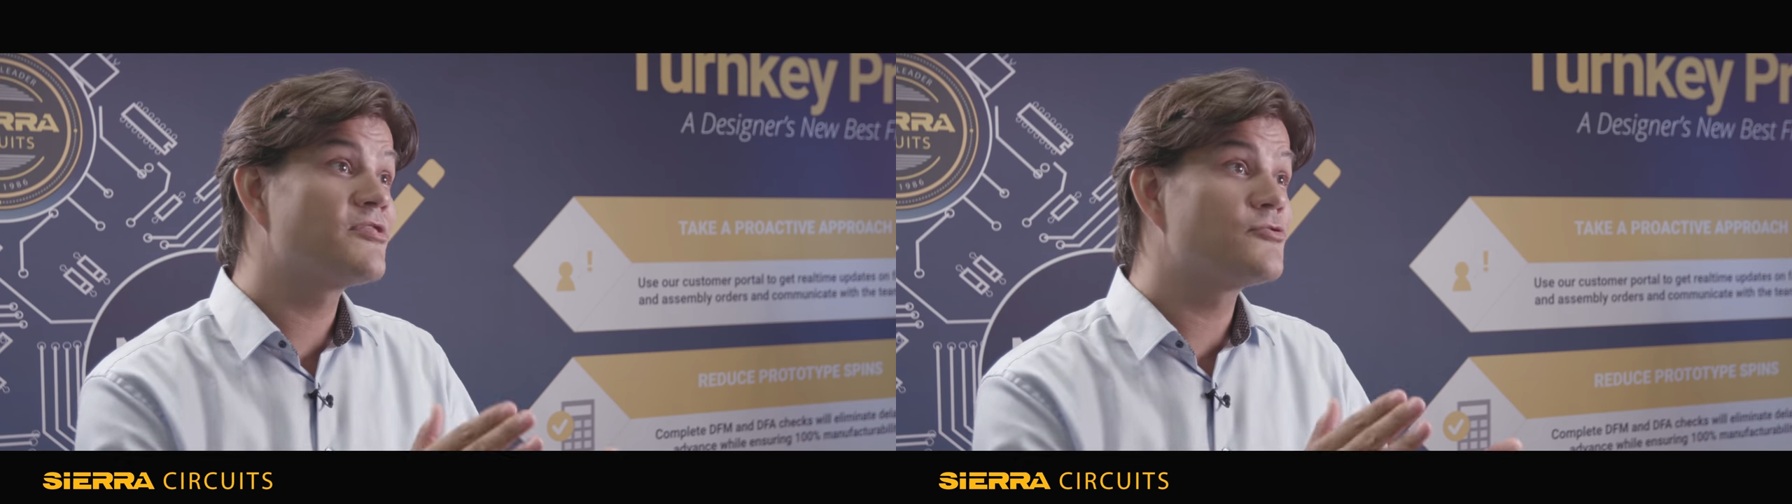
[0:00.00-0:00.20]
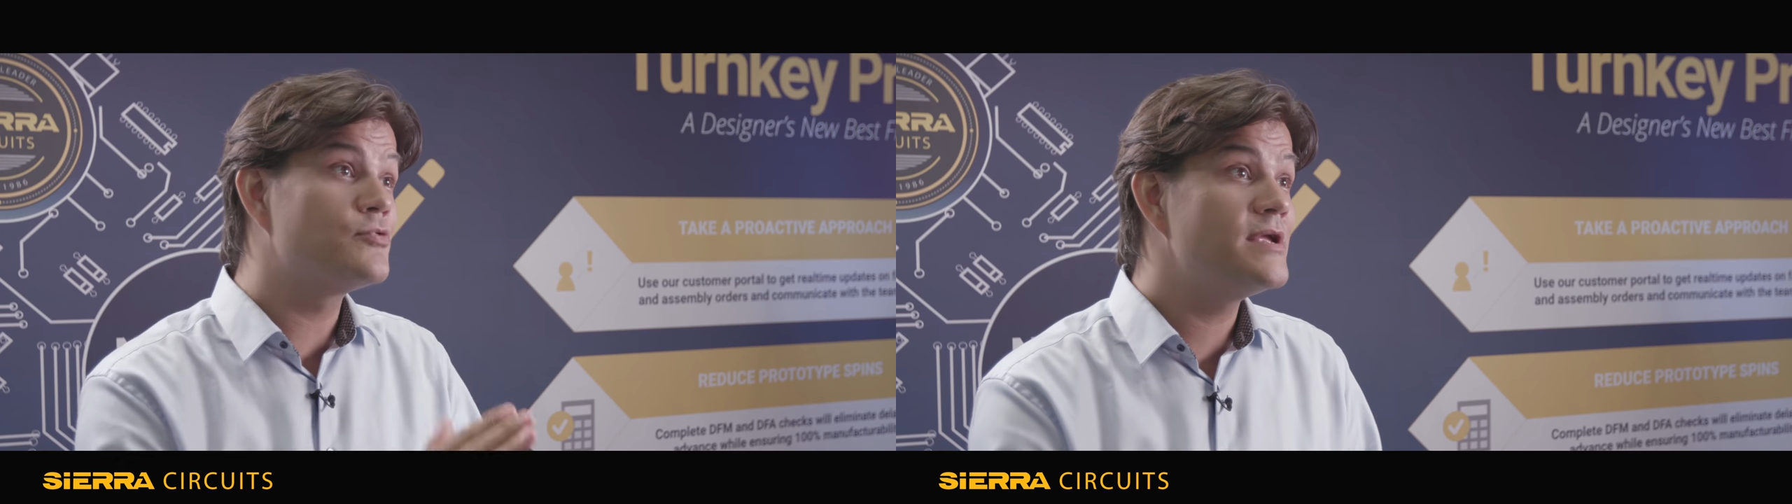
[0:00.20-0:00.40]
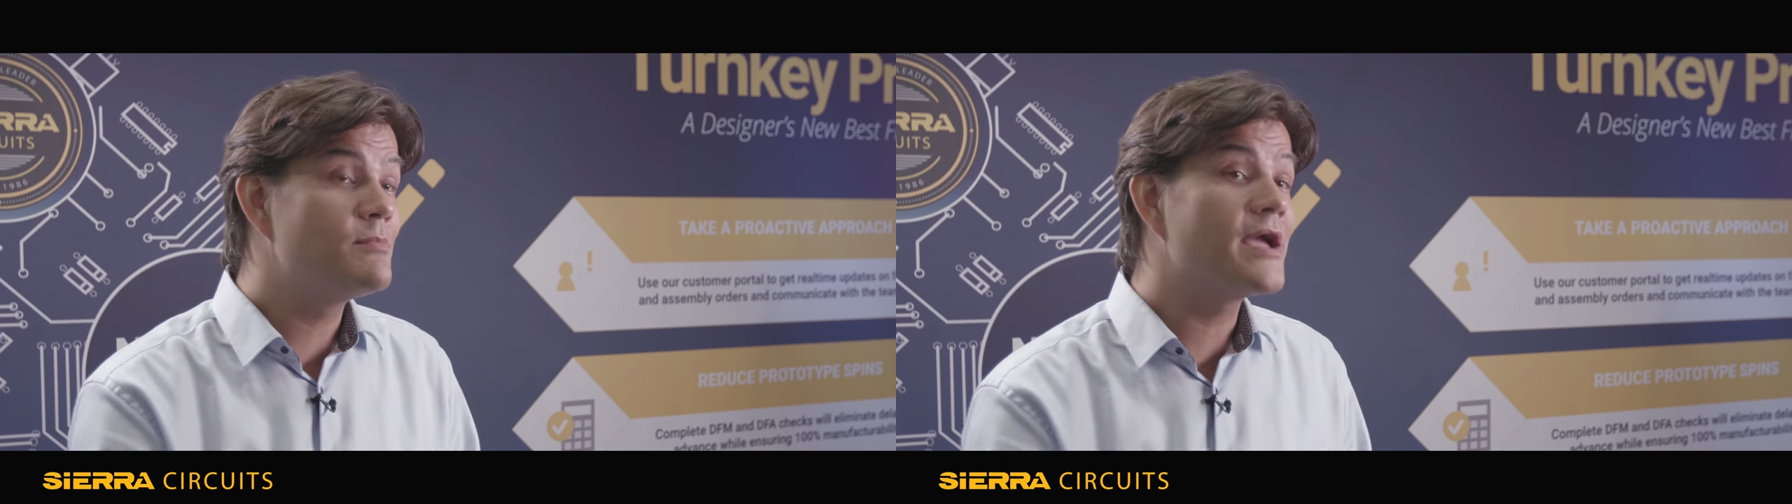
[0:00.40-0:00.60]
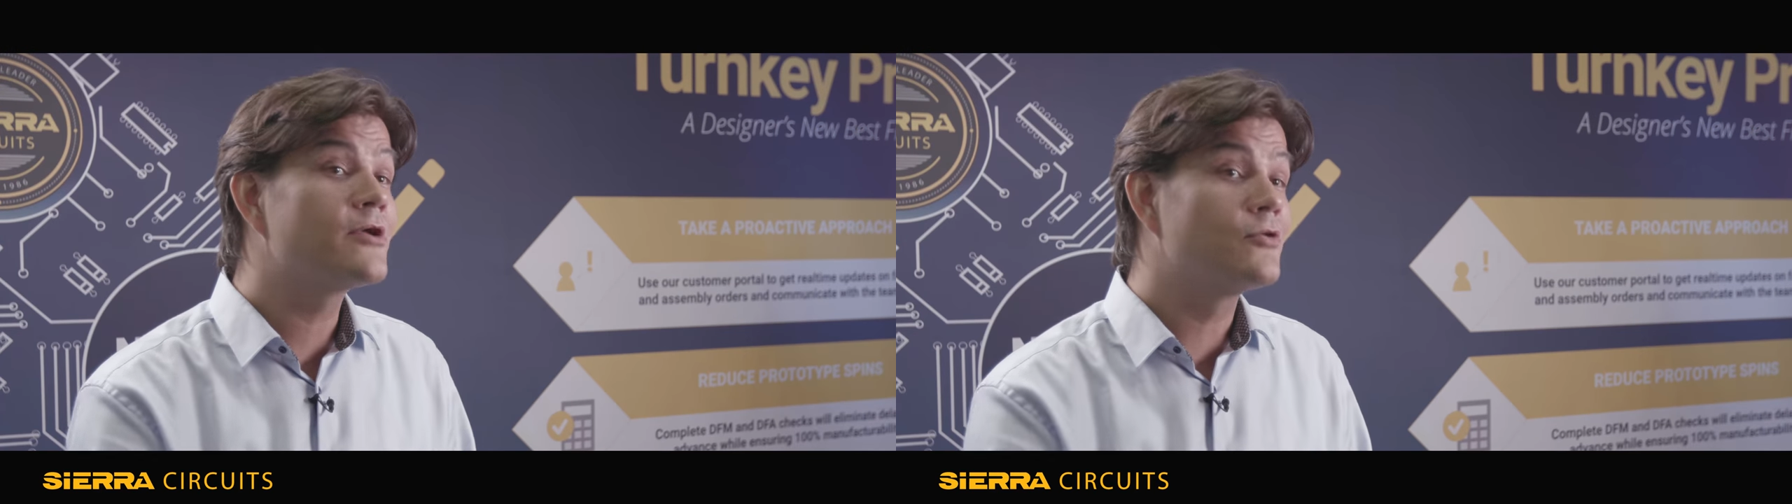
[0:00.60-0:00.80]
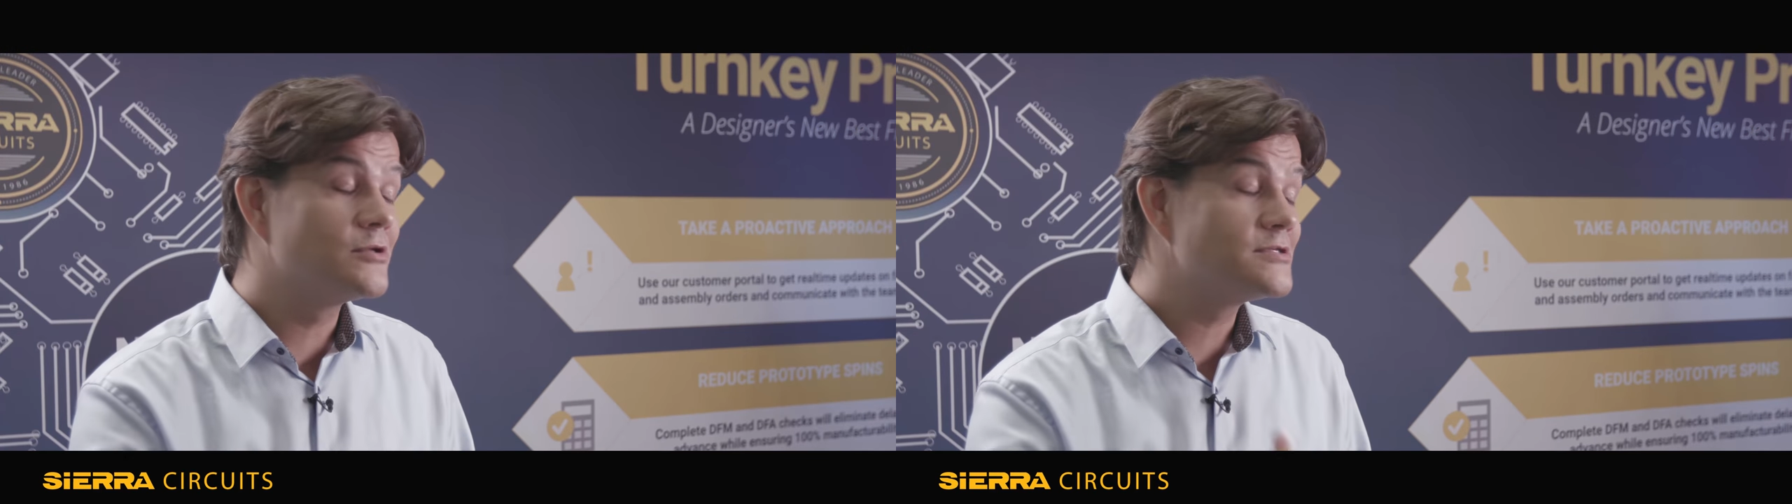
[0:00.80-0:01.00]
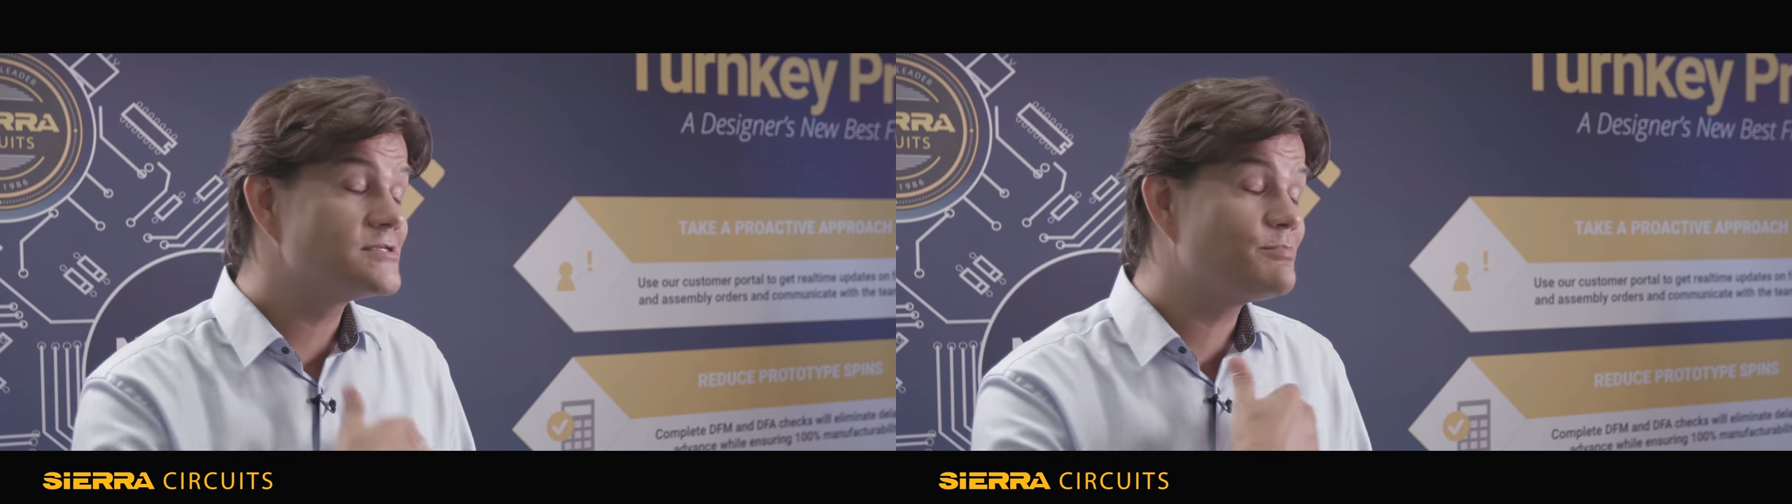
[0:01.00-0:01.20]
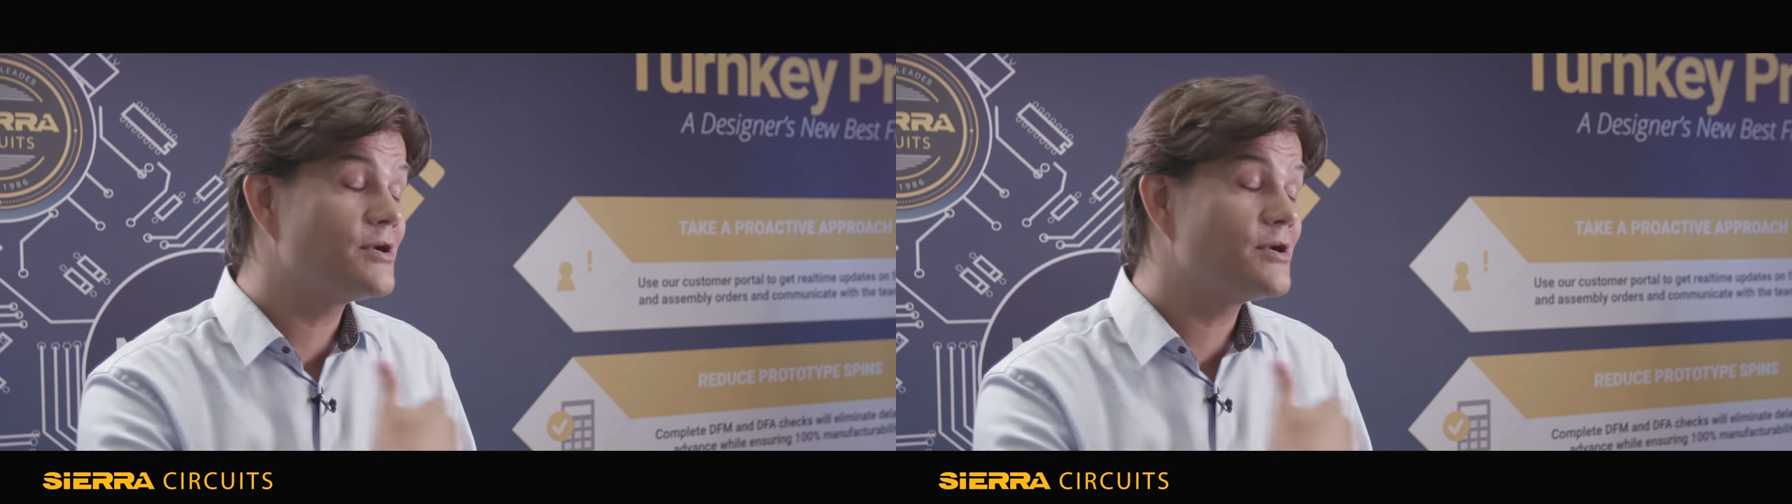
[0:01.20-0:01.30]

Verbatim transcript: three microns